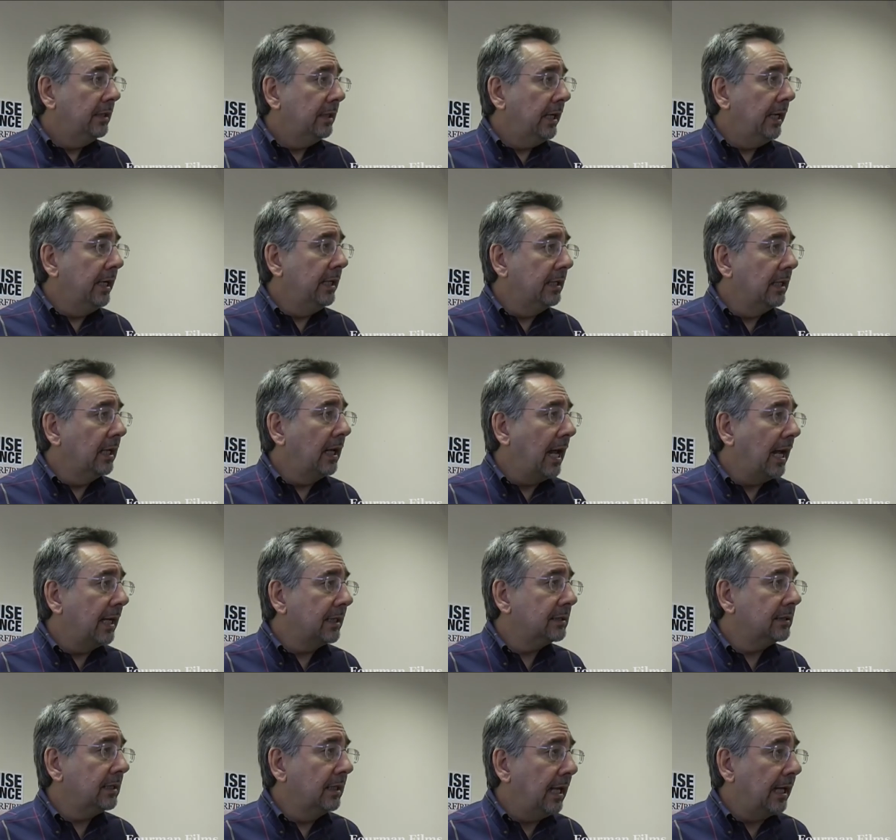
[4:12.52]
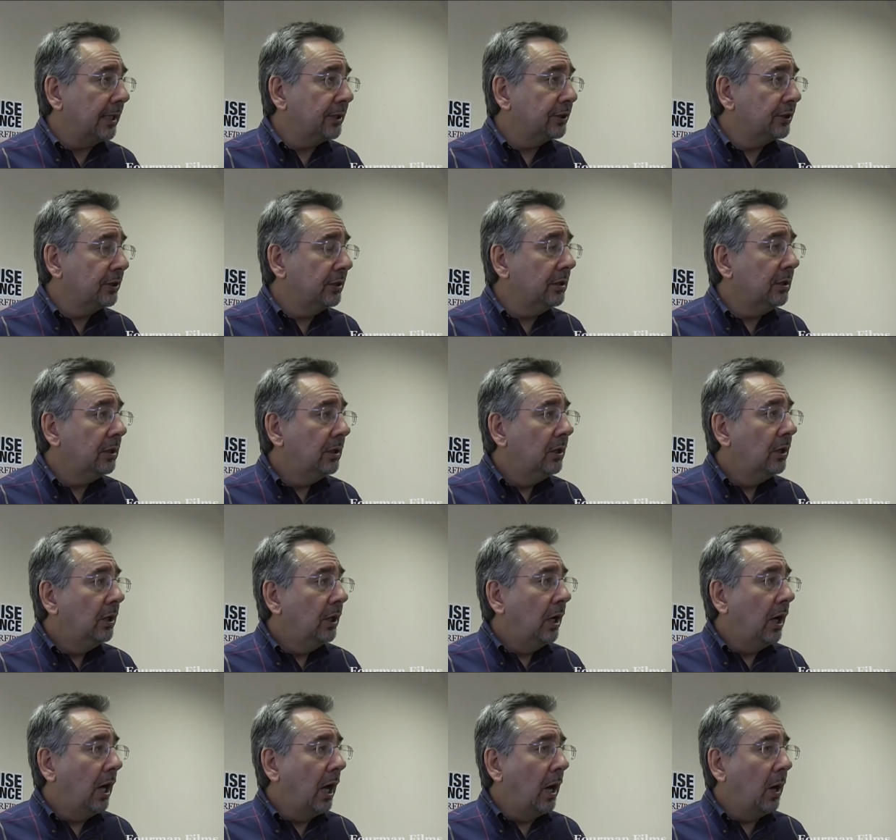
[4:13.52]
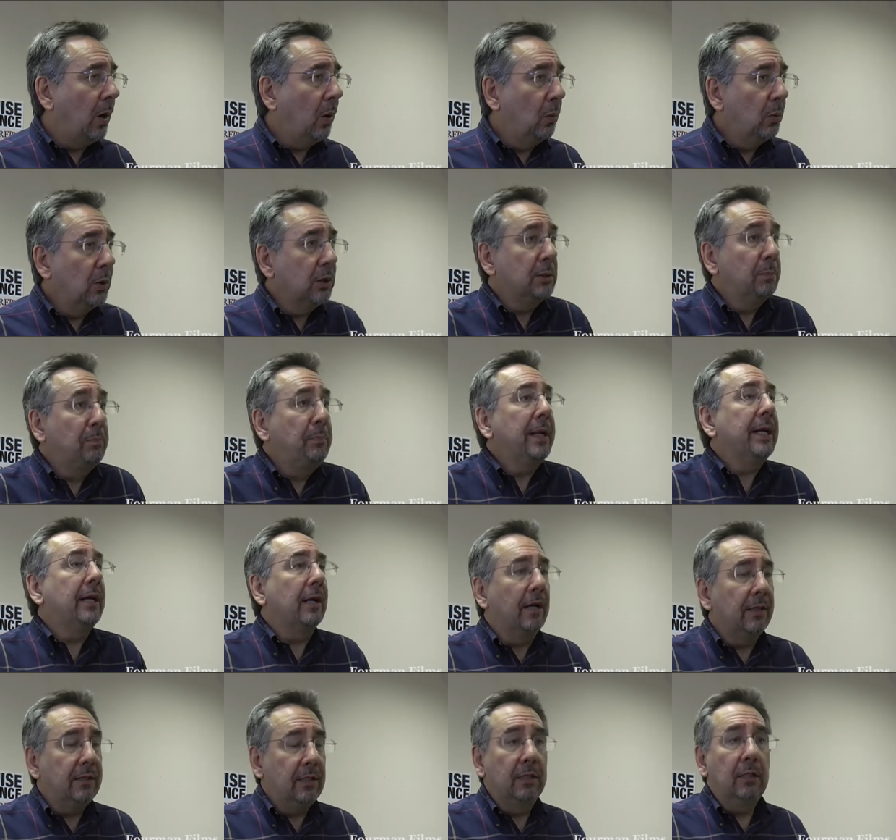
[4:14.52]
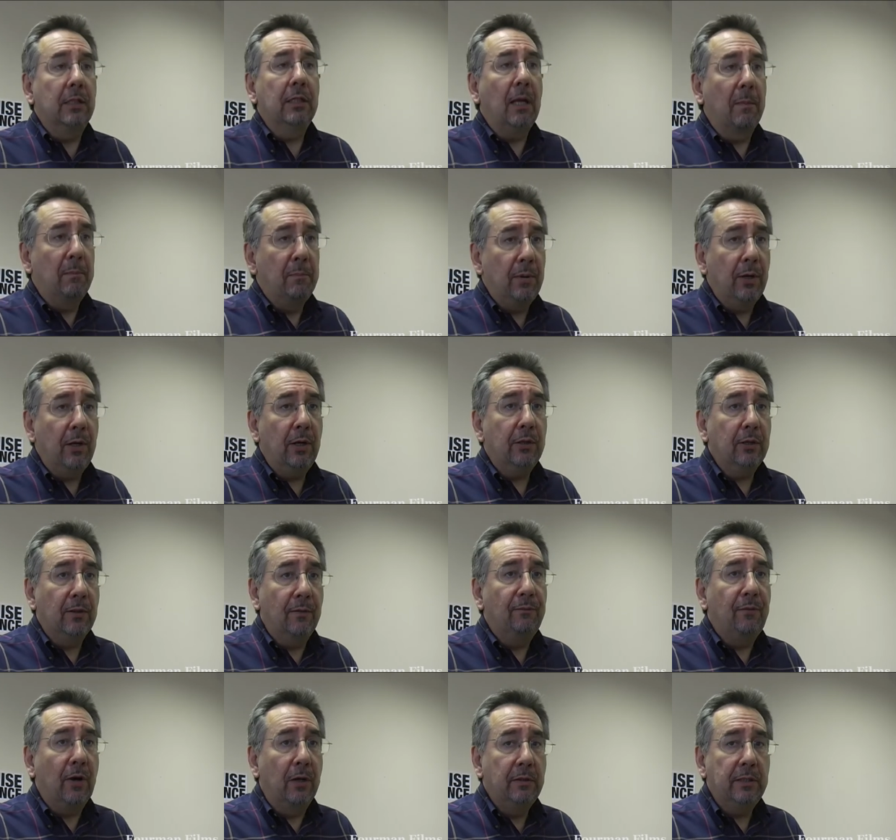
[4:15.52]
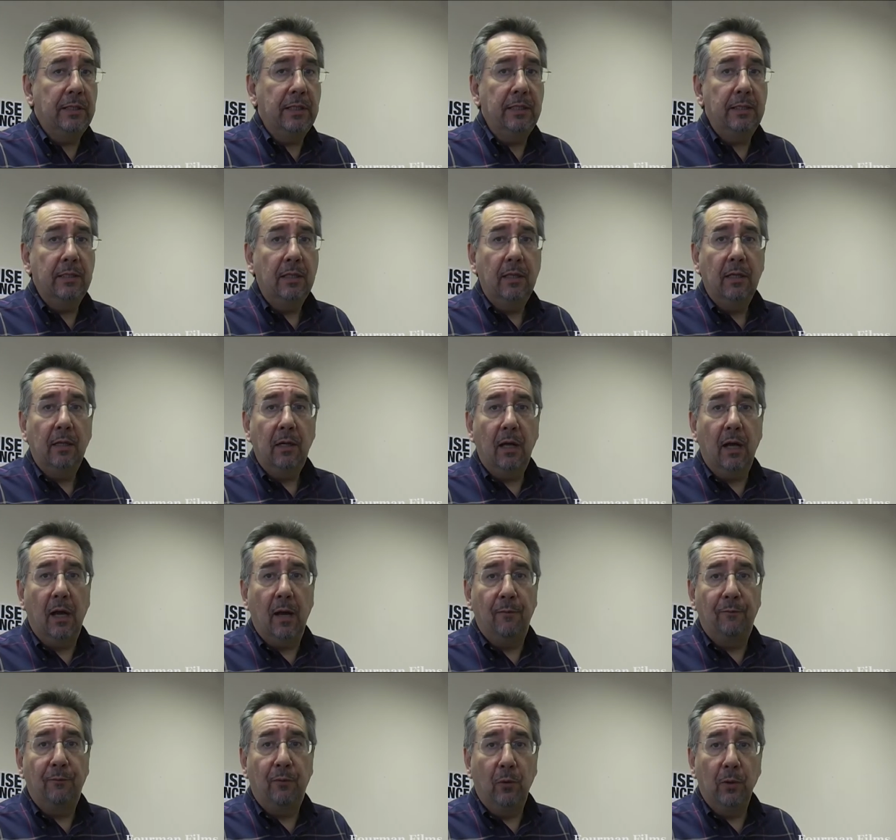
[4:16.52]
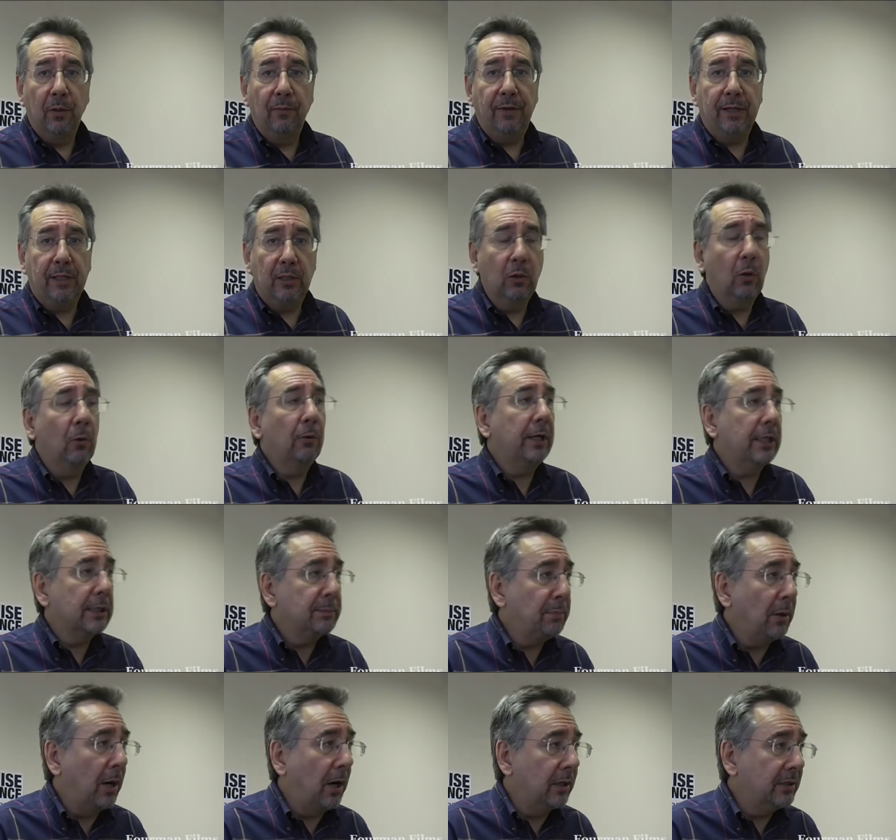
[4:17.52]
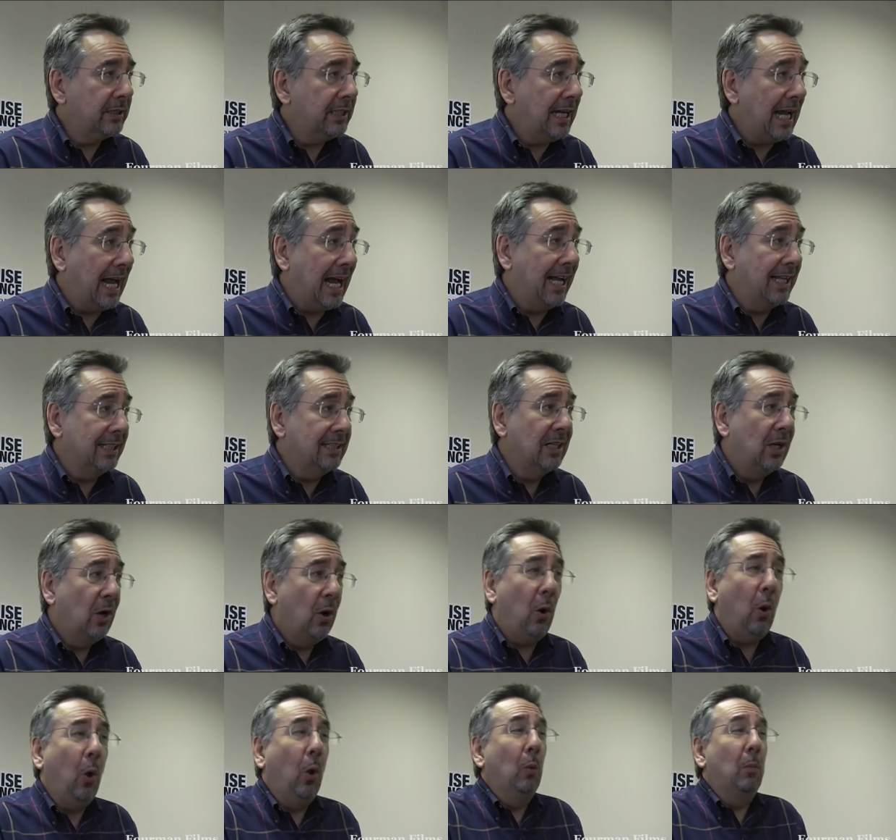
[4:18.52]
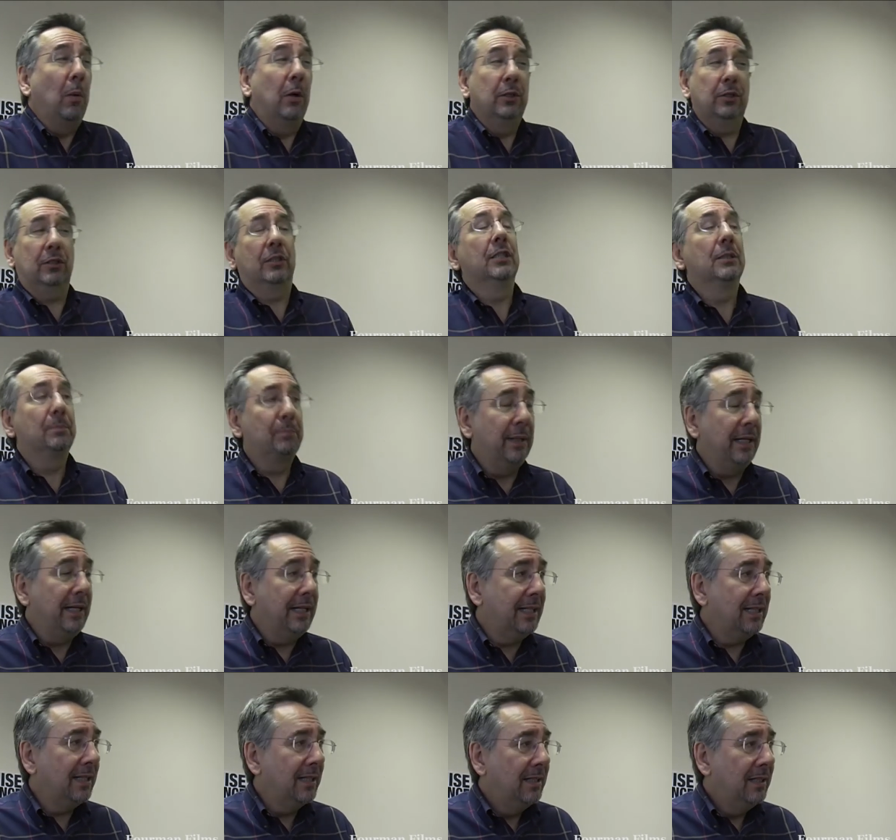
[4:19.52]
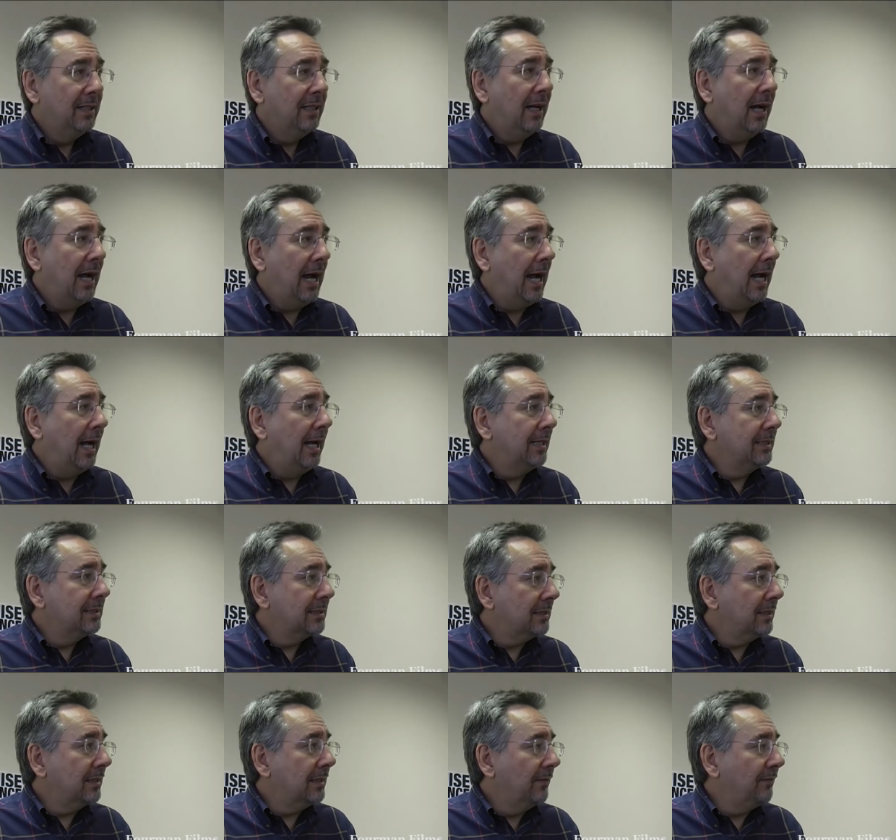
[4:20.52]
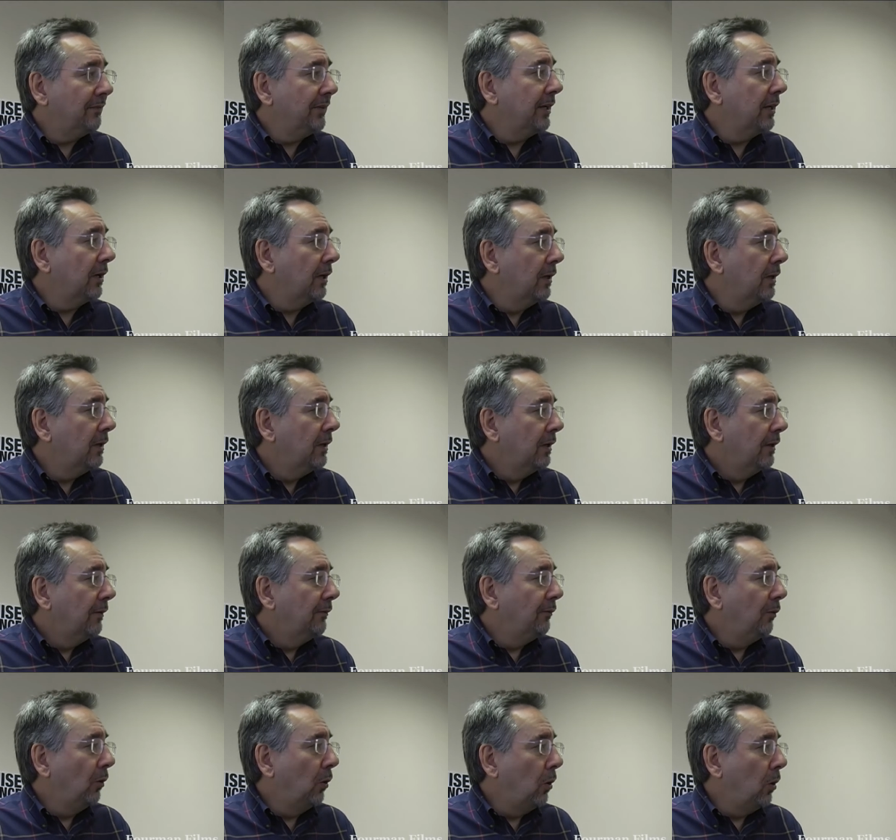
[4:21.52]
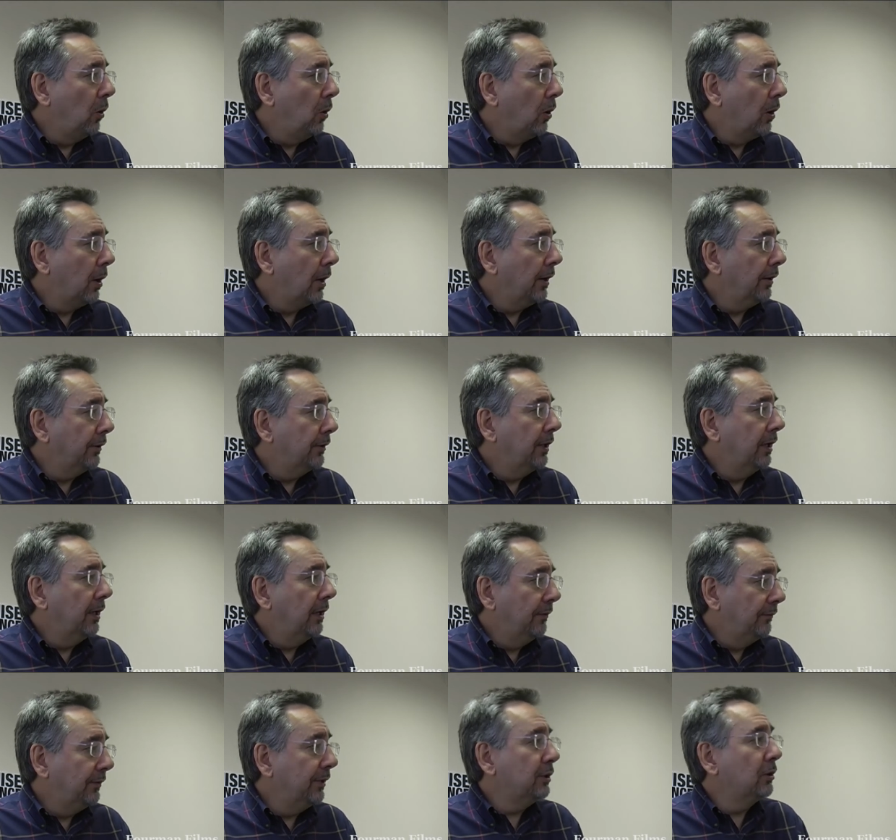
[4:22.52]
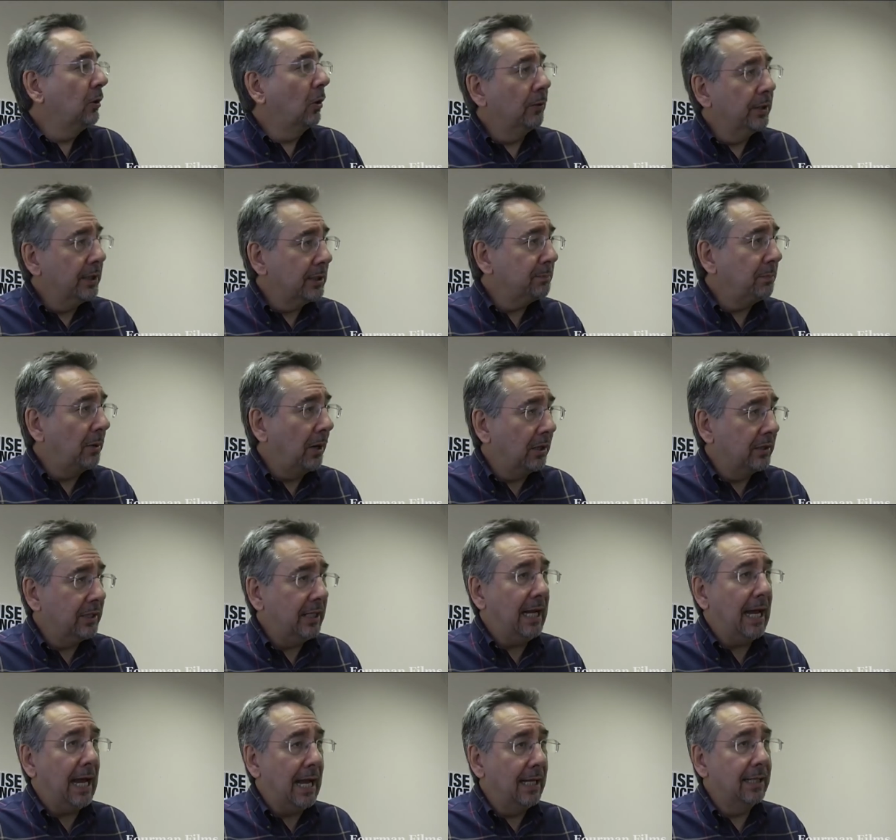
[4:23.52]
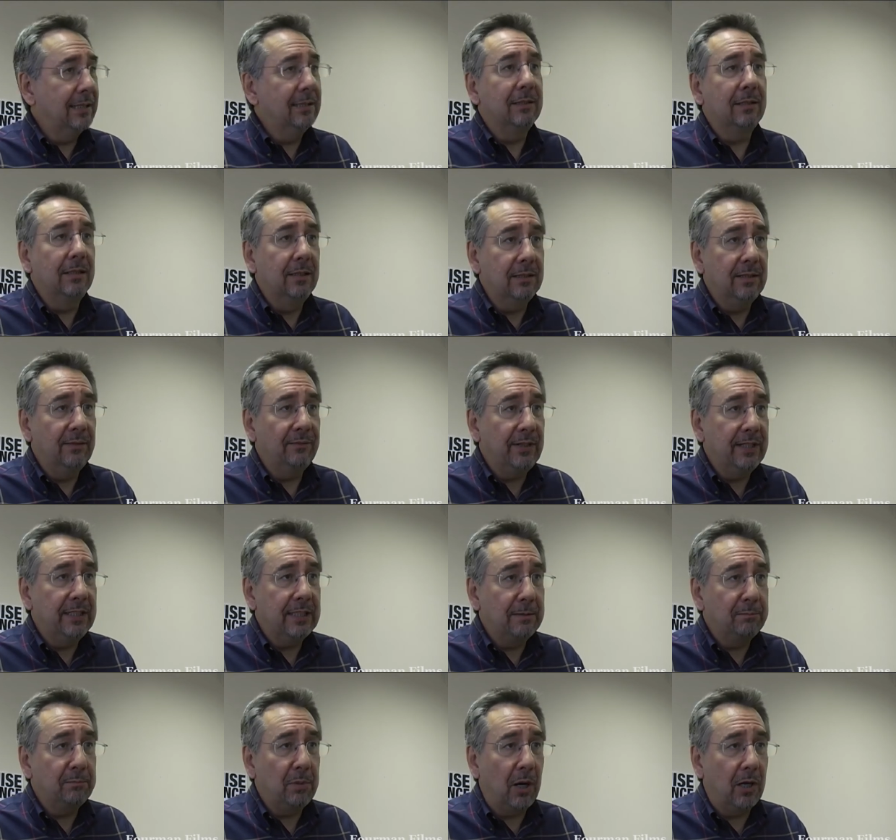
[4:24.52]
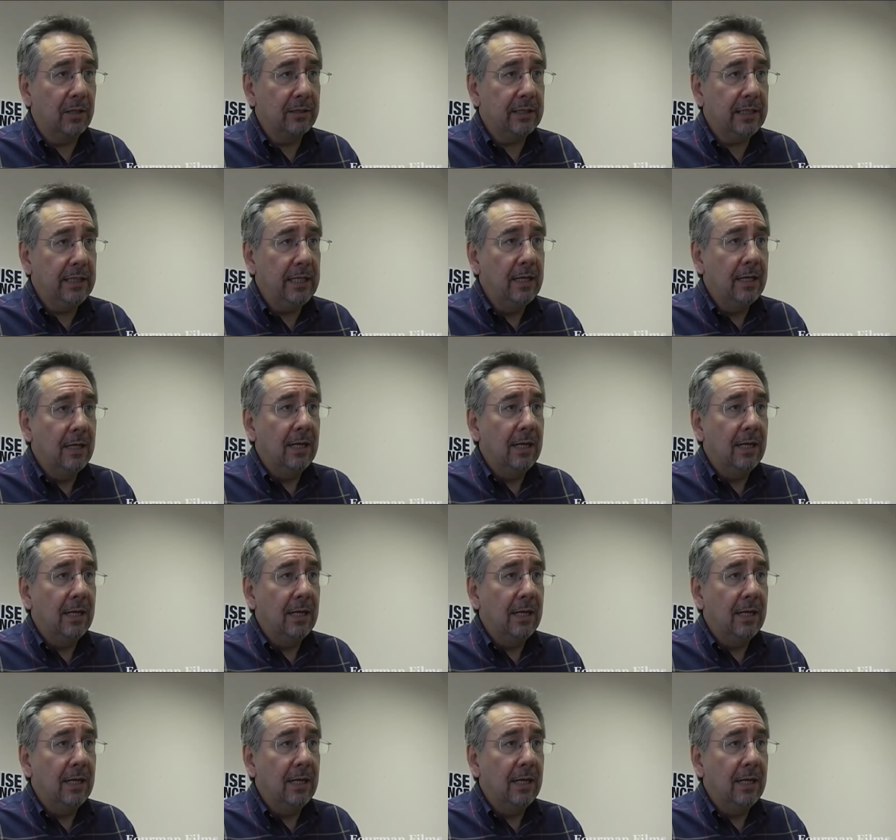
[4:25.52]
in the last election was bigger than the number that voted for the victorious party, and almost as big as the figure for the victorious party and the defeated party